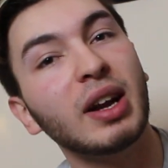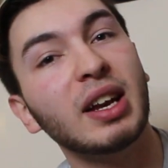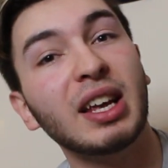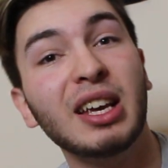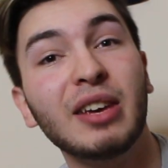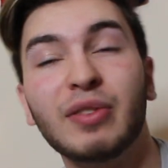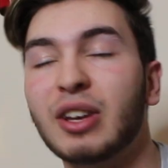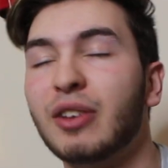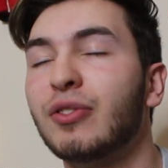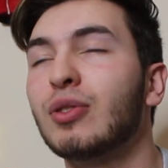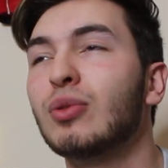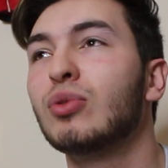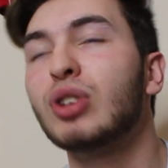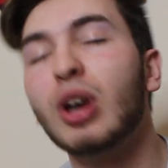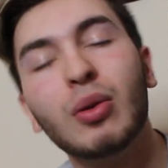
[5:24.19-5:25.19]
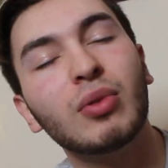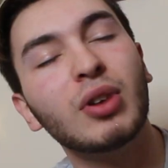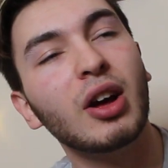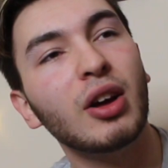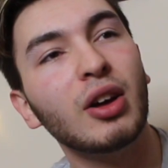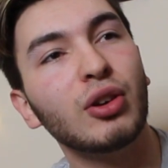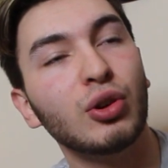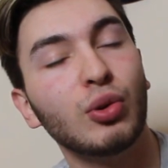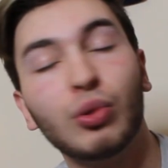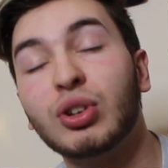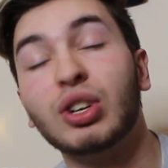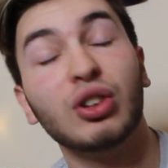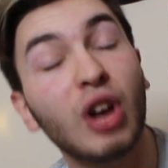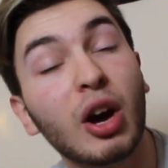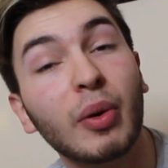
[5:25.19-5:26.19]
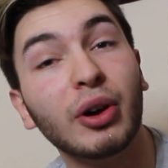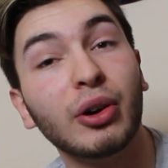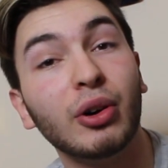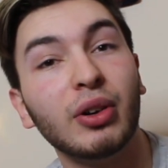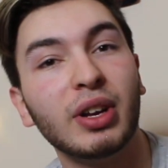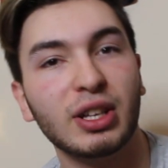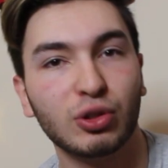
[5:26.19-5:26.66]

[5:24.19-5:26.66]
And even if you don't know, you already know it all,